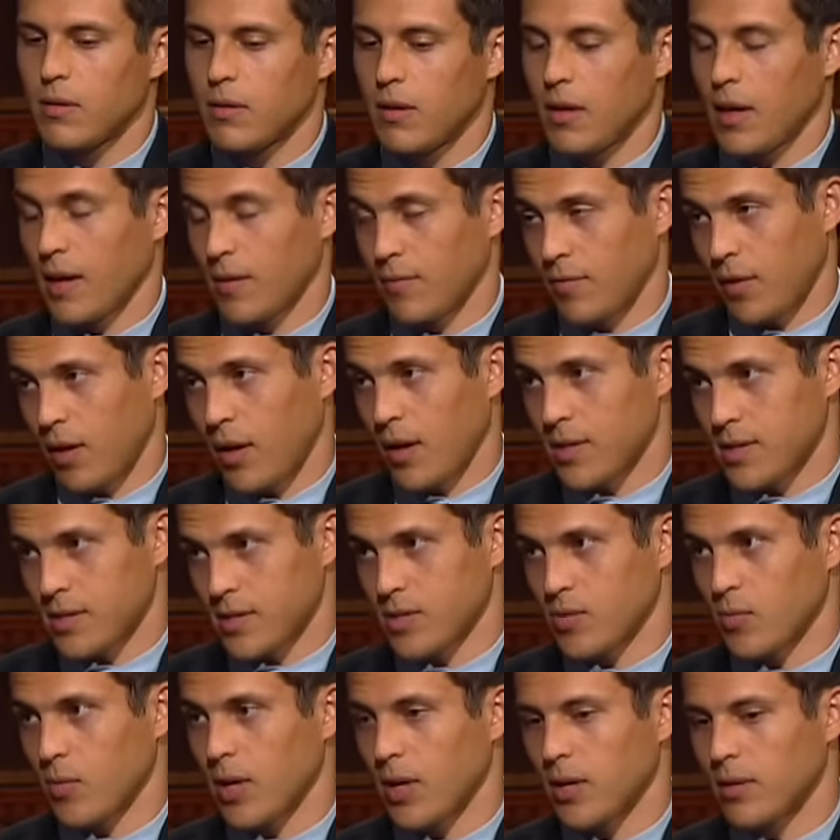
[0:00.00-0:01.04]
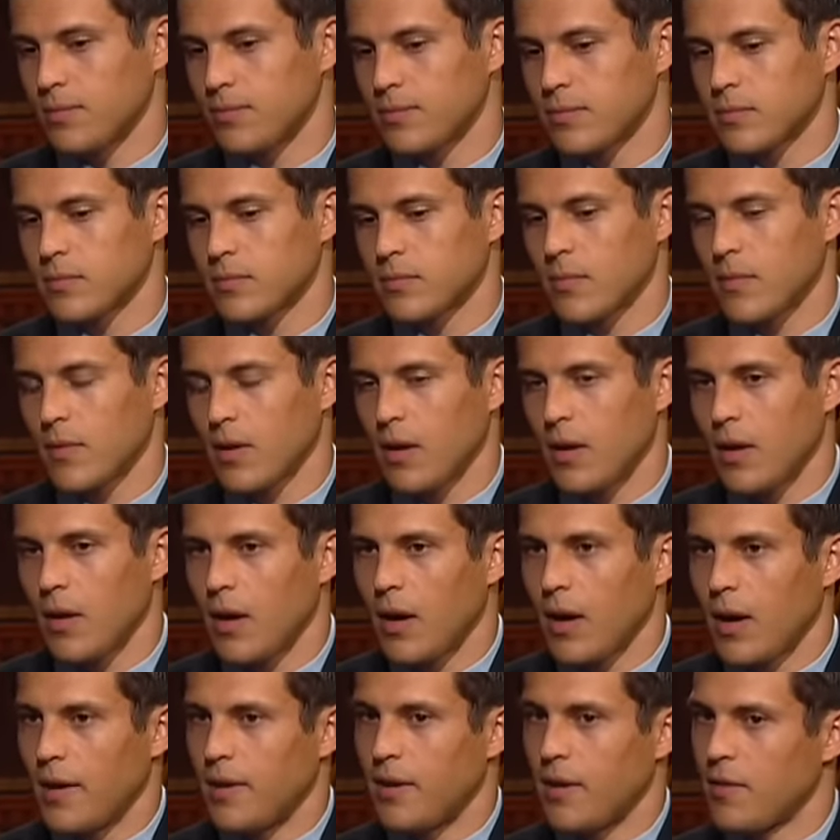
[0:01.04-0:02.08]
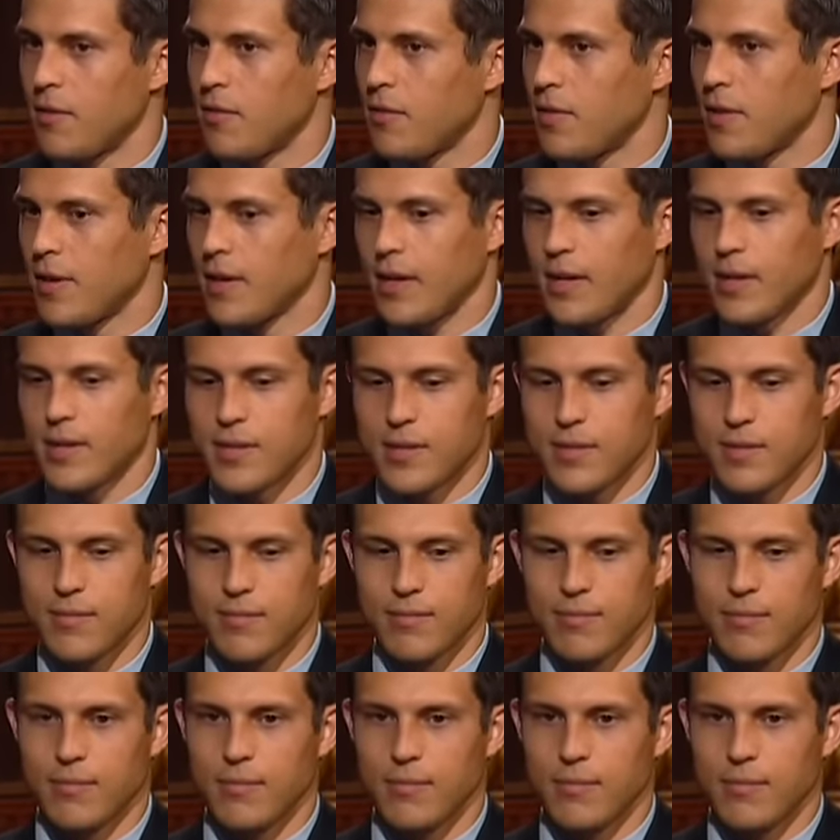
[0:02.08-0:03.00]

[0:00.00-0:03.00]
and floss as well. Another thing is